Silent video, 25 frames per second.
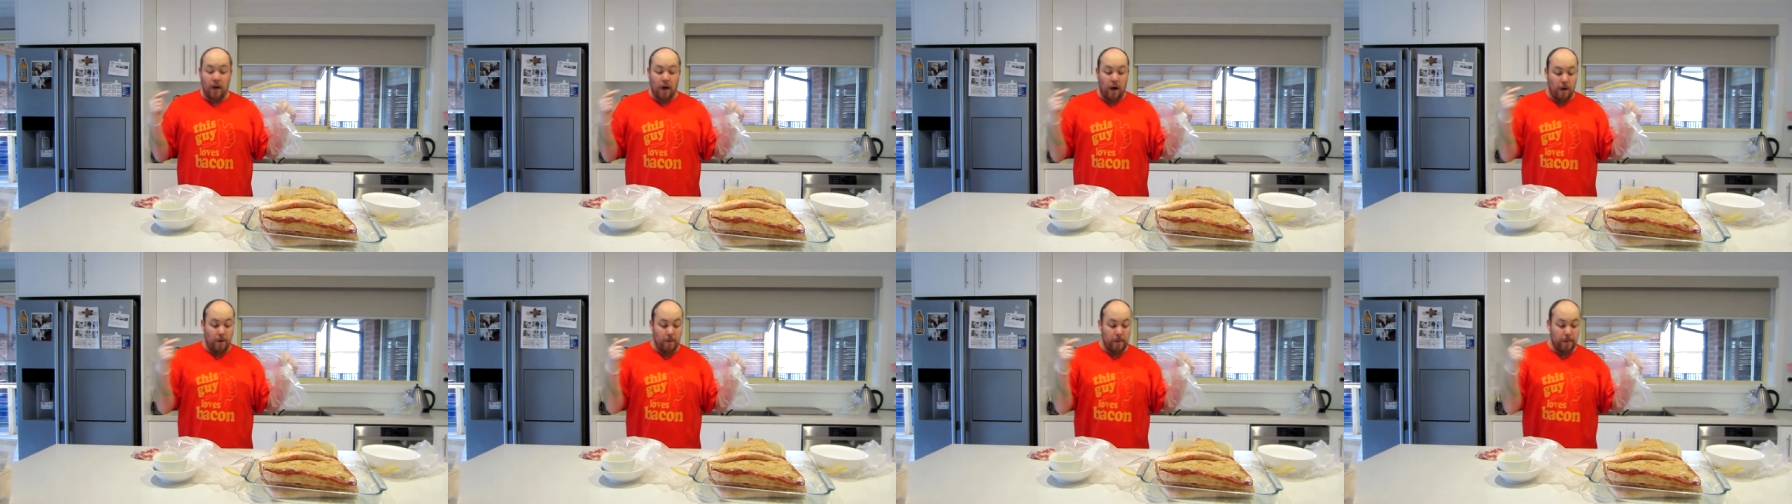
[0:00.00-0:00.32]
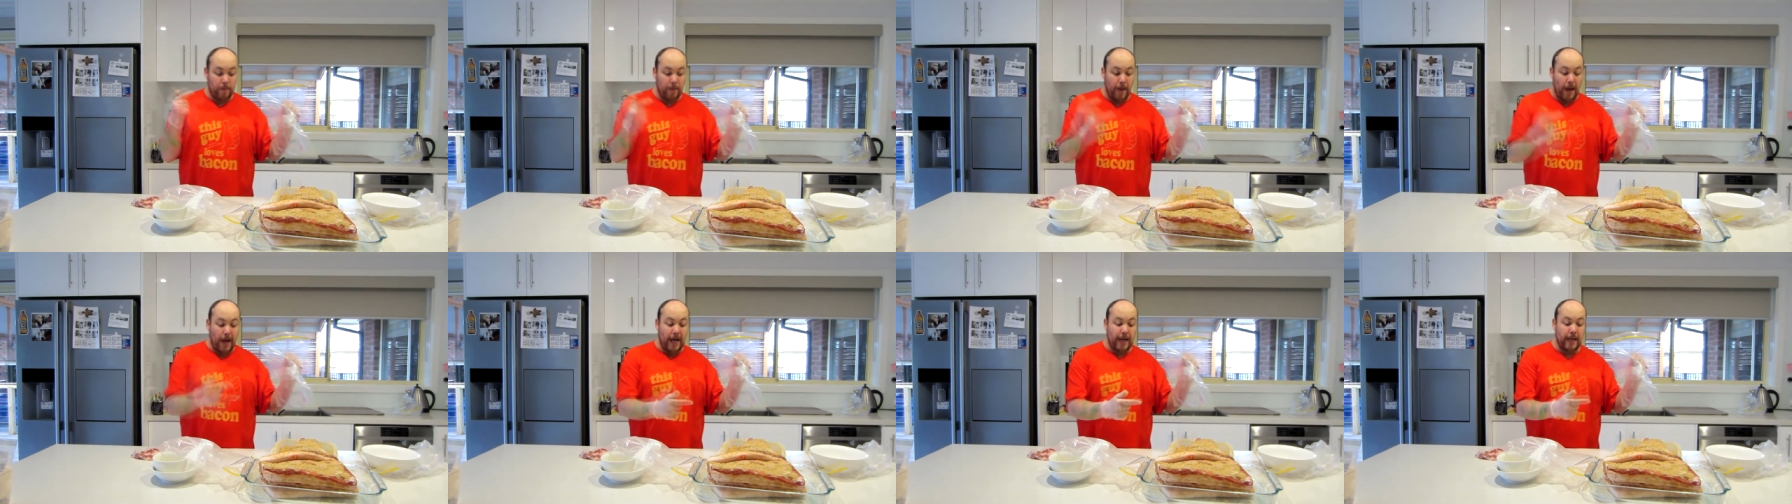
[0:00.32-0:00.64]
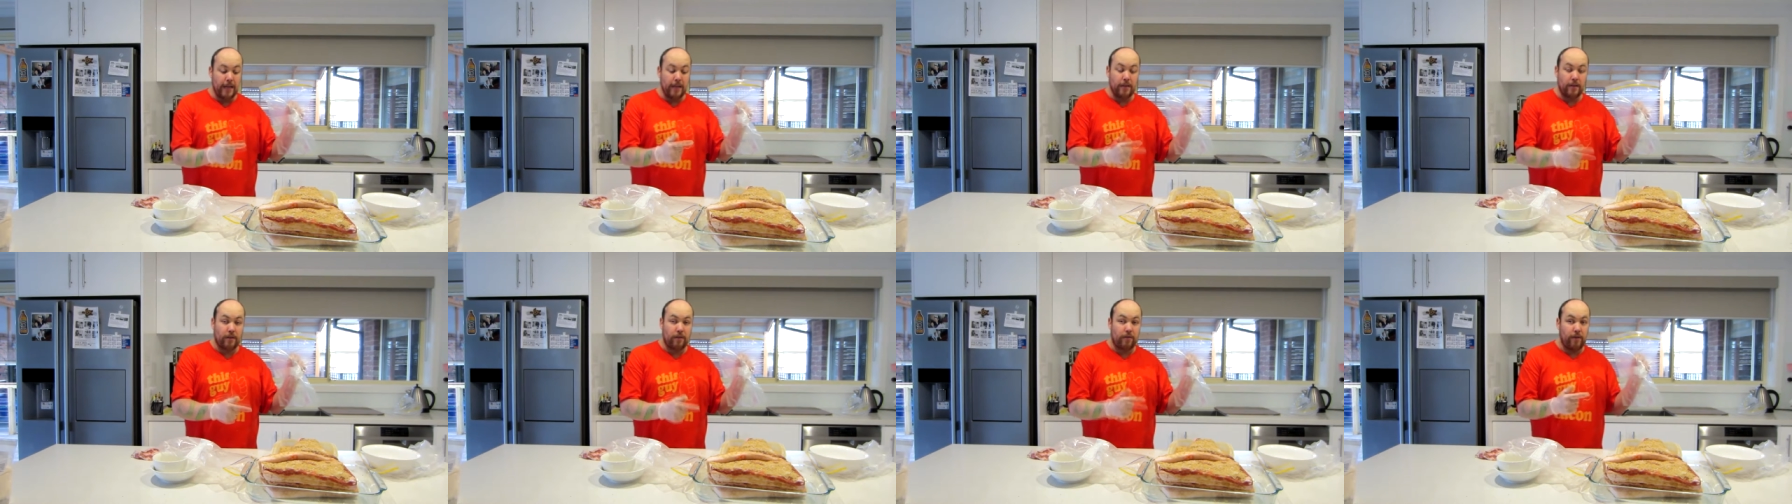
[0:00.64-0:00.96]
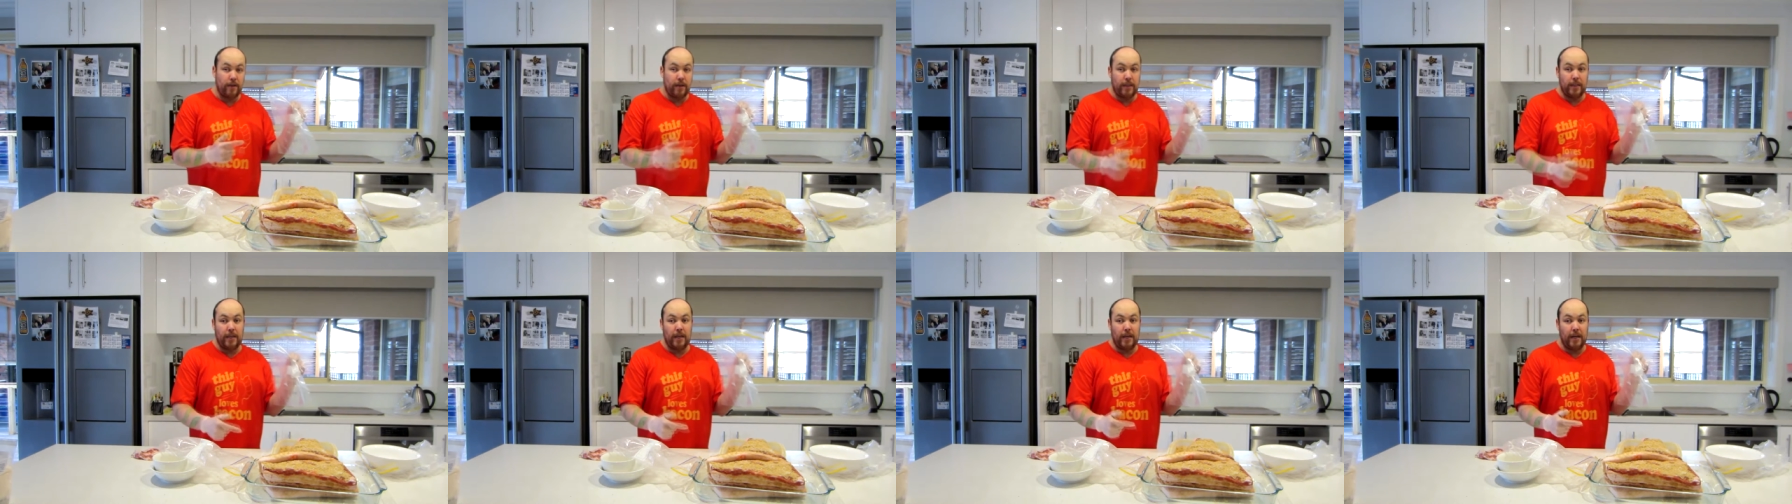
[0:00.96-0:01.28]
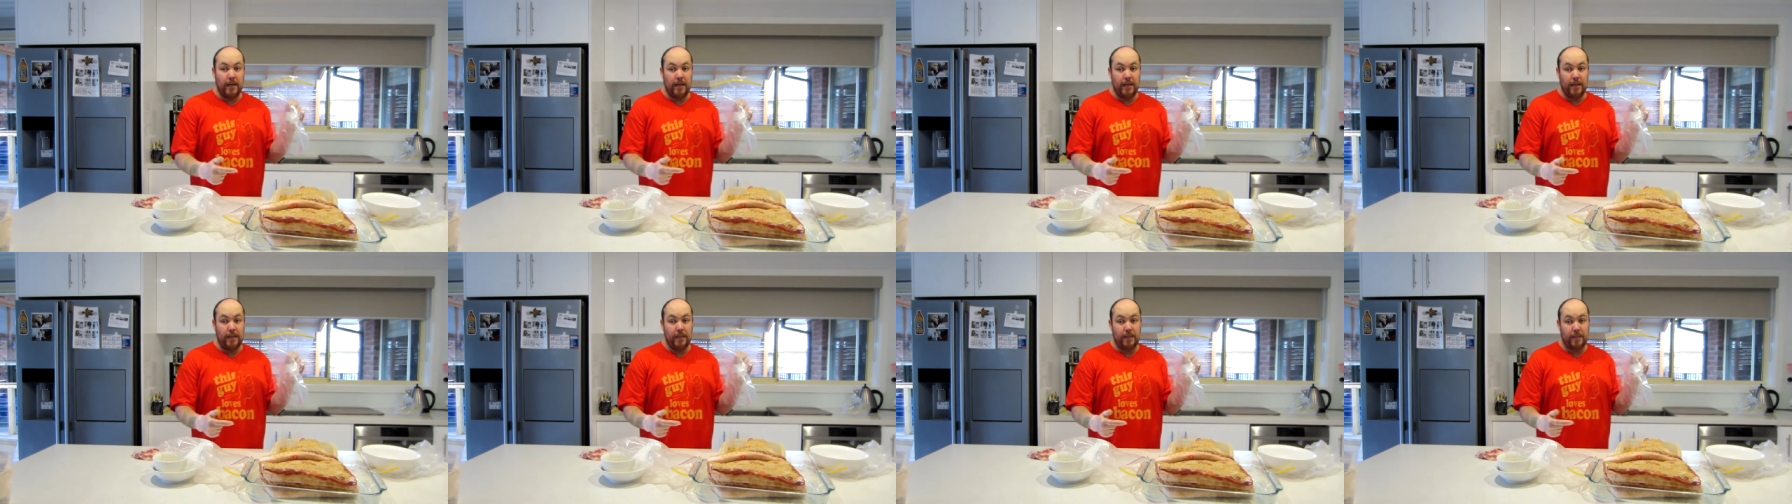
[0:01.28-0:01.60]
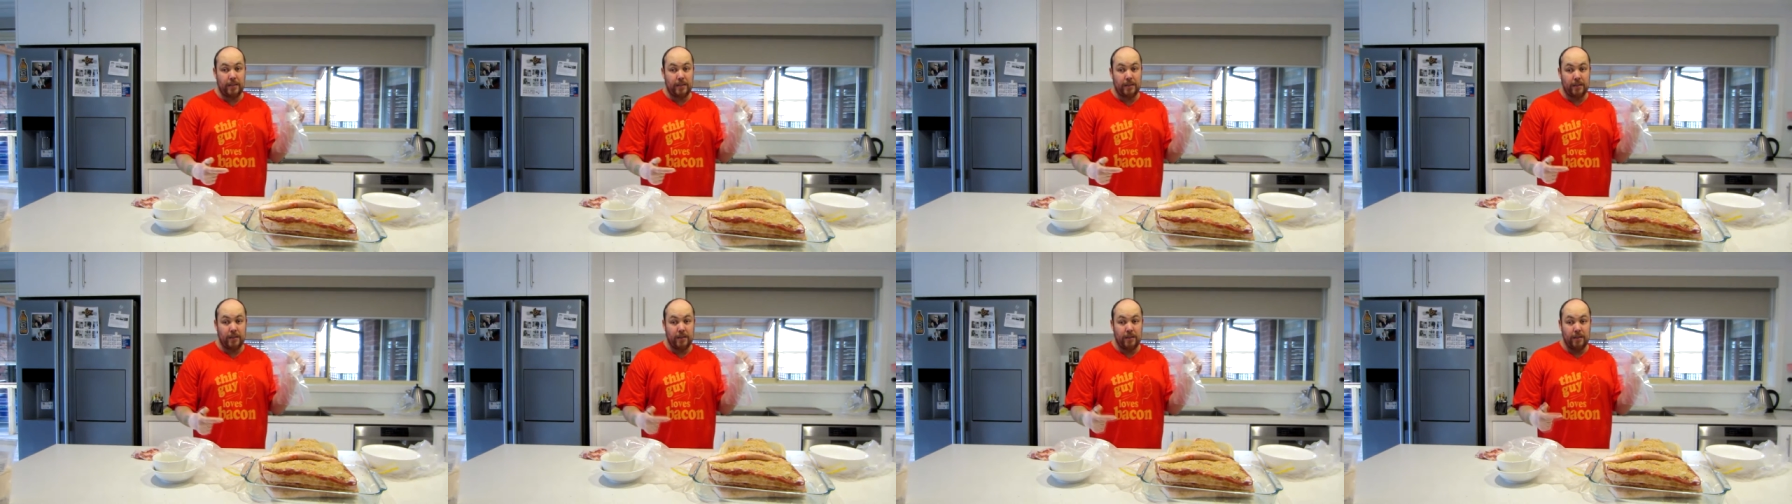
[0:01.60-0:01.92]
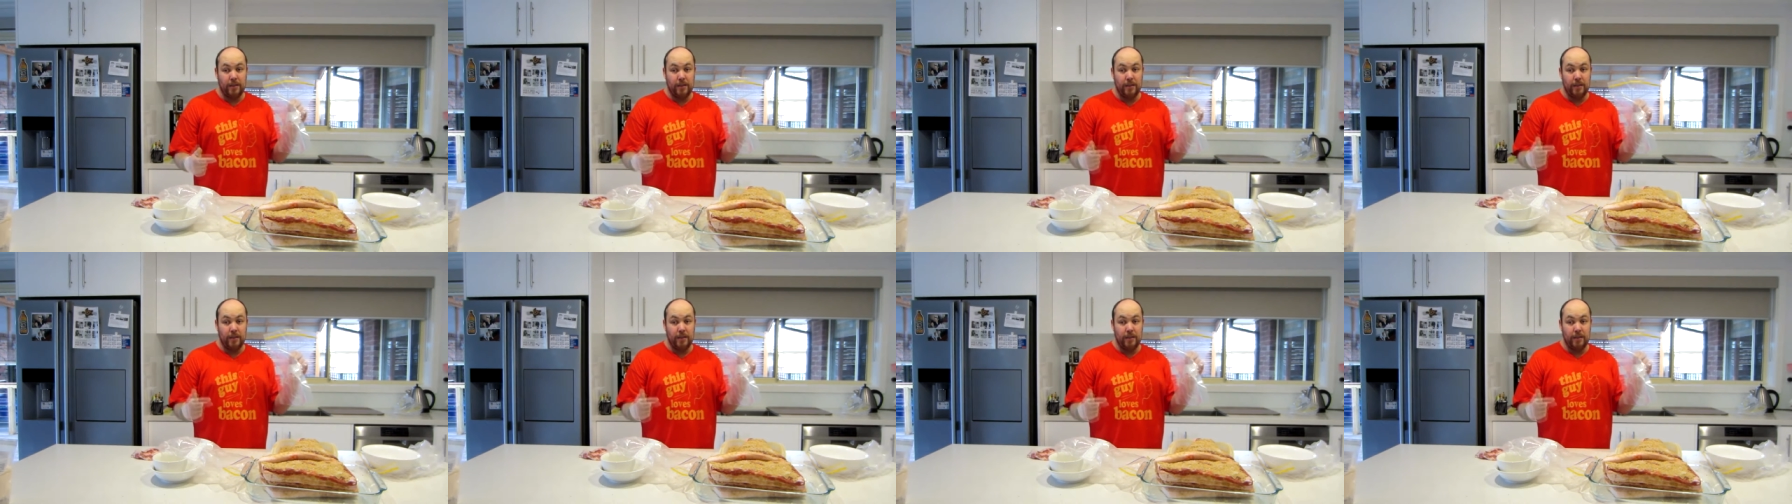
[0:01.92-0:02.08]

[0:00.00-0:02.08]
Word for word: I'll be back in 3 days